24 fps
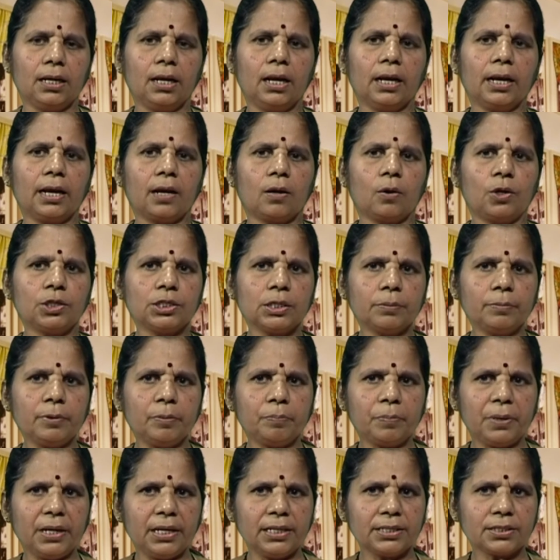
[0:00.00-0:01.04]
can also be
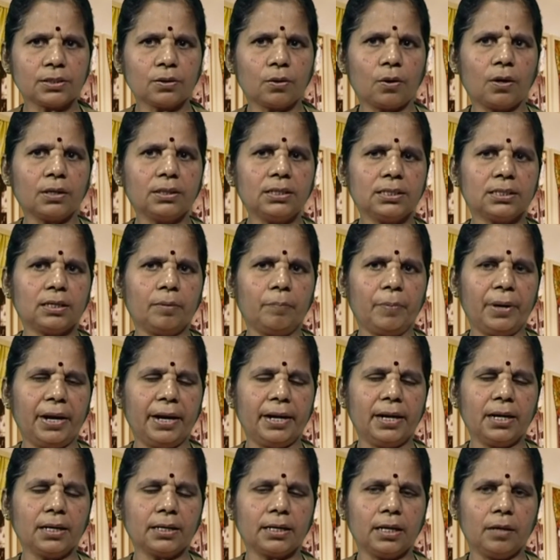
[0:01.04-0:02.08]
placed on these
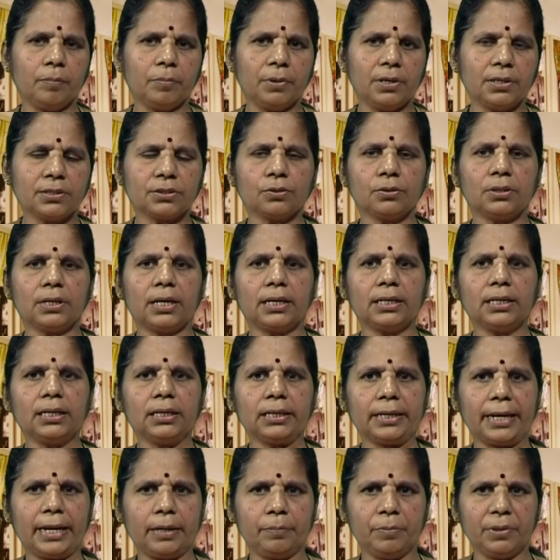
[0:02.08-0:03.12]
abrading tables so that
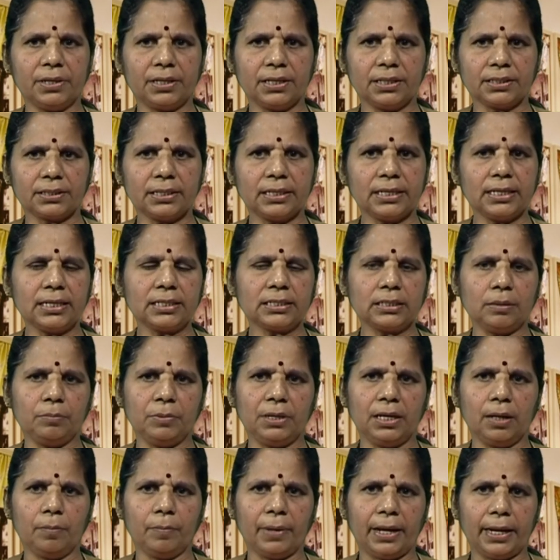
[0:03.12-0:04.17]
it can be tested in a
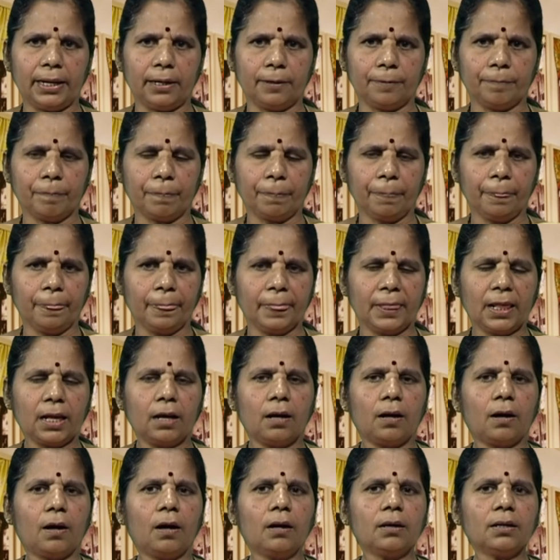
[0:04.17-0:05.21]
similar manner,
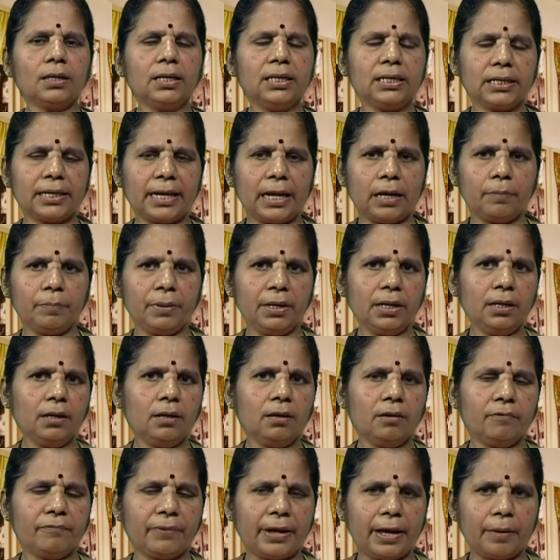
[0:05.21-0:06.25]
or it can be
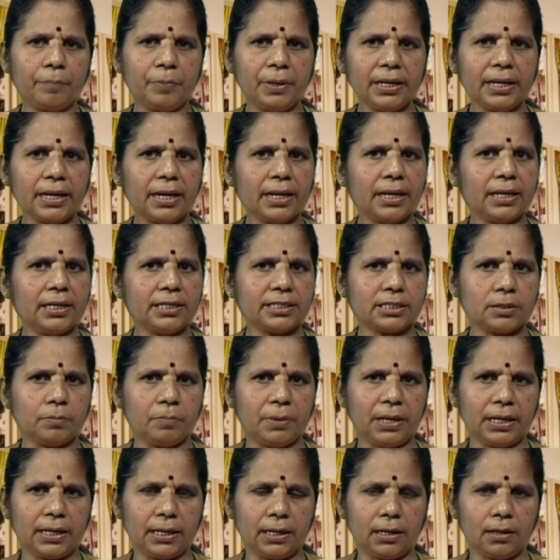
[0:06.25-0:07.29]
fabric against
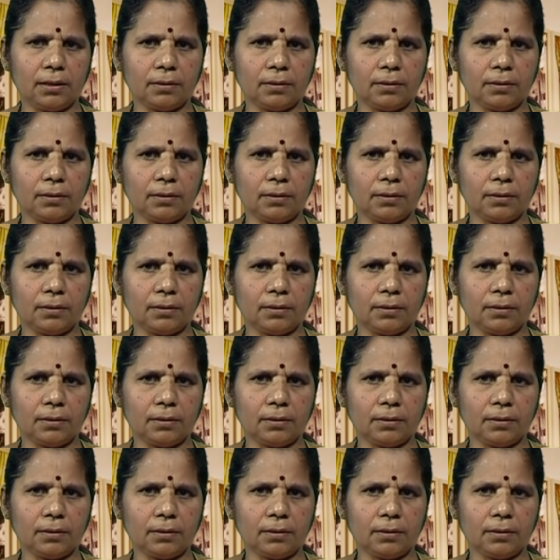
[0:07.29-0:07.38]
metal.